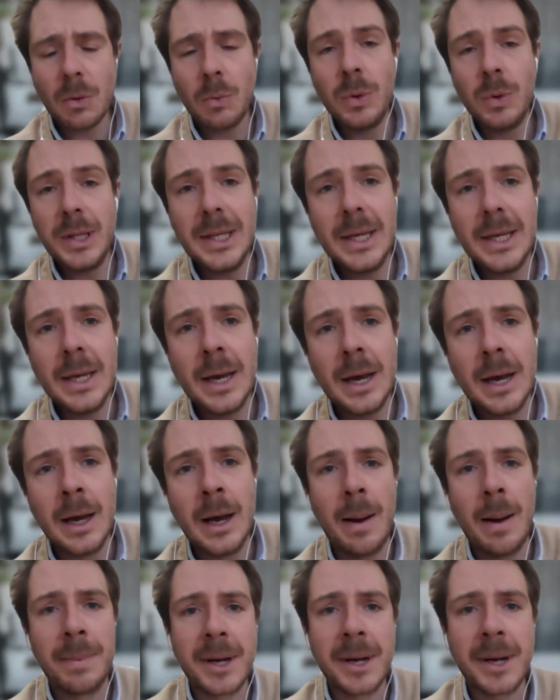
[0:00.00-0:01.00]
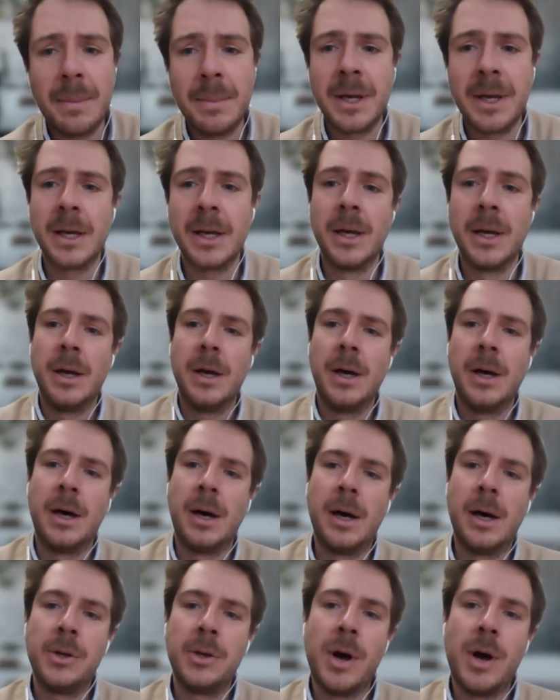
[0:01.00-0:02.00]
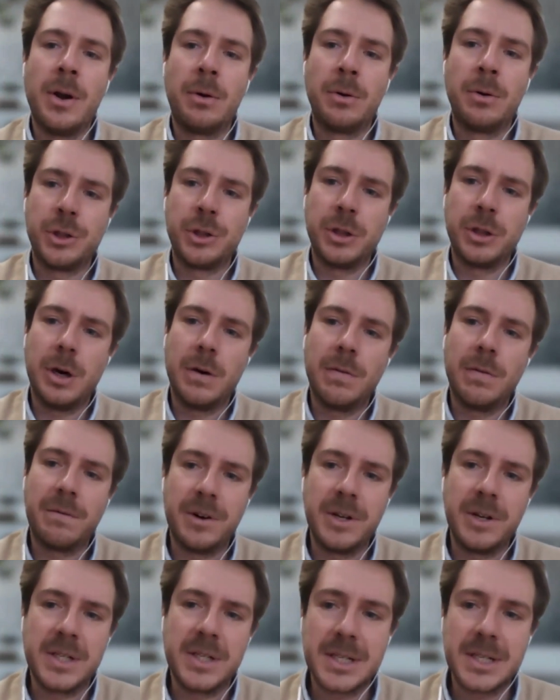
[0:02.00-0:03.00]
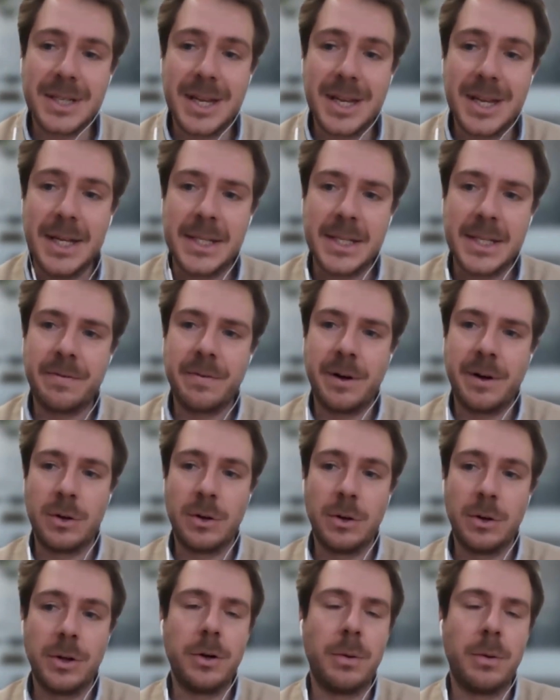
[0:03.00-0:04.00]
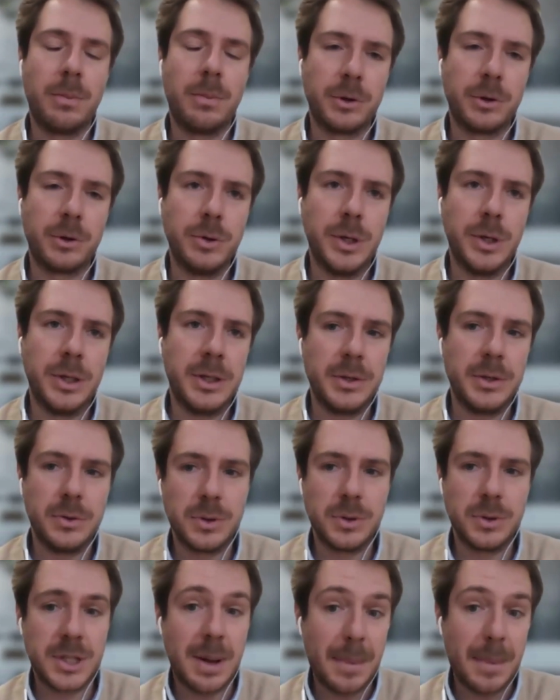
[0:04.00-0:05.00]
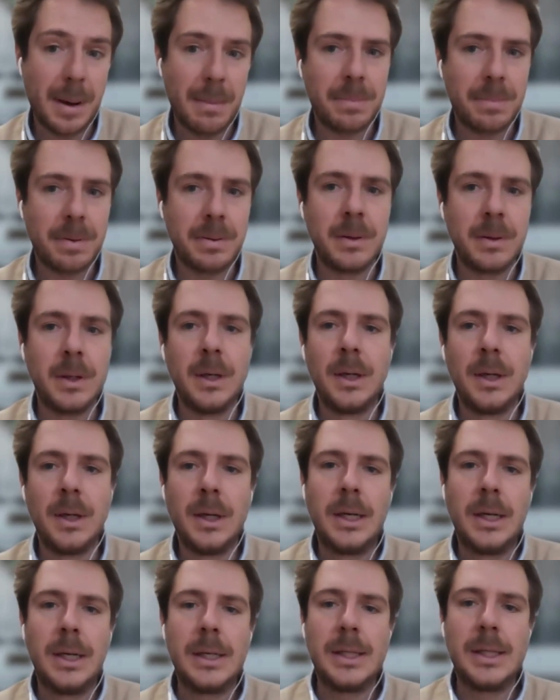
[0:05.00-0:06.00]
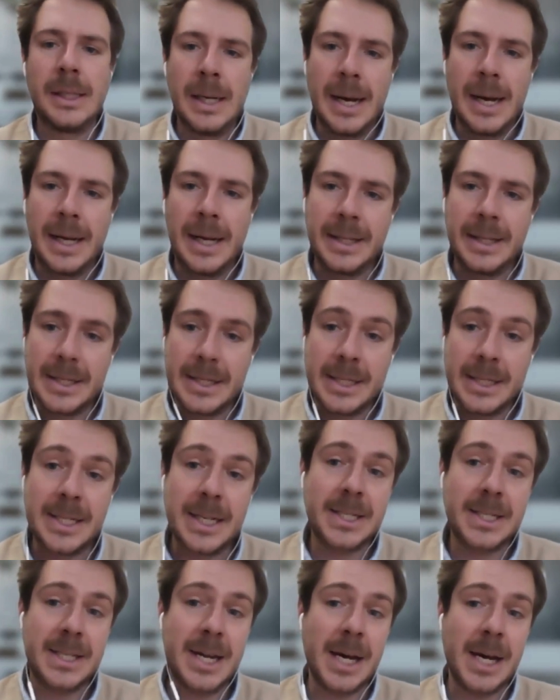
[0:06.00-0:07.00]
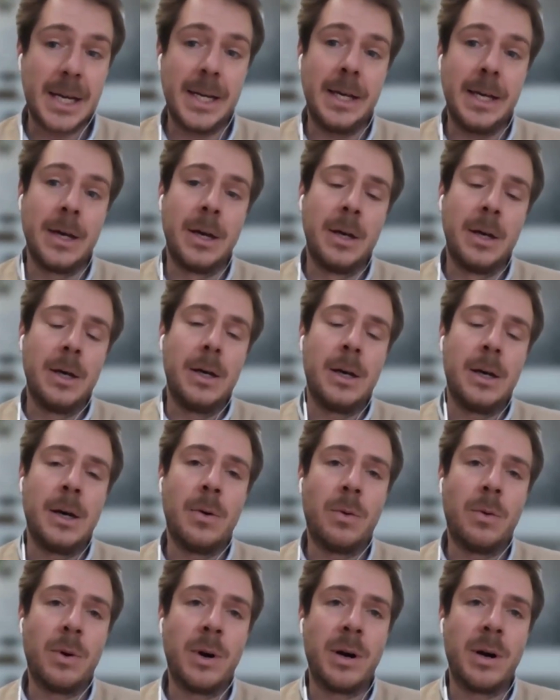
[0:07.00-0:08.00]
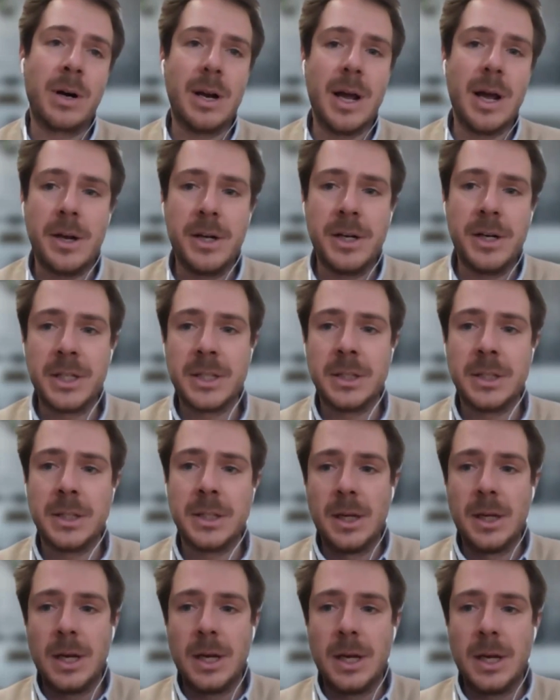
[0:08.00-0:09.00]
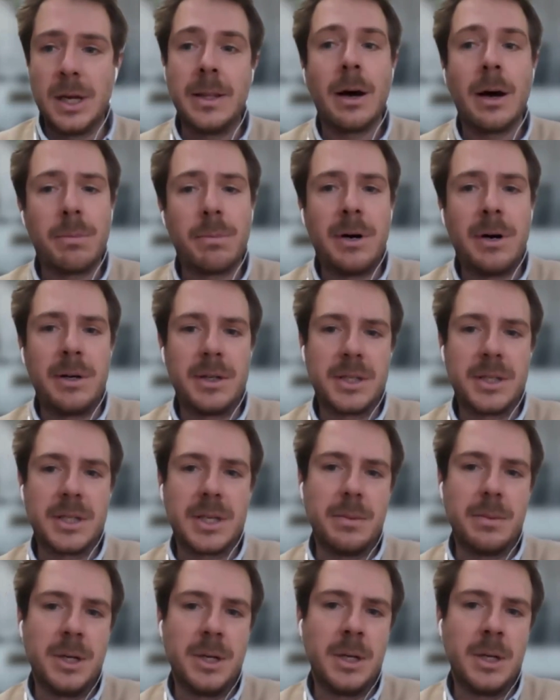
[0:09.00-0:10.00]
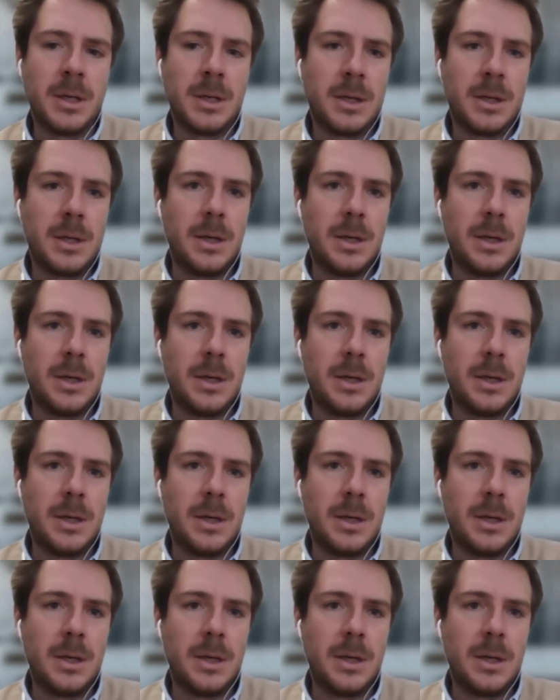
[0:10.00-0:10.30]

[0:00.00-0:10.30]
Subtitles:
With the upcoming UN Ocean Conference, states have a golden opportunity to step up. And this is exactly where ClientEarth and our partners come in.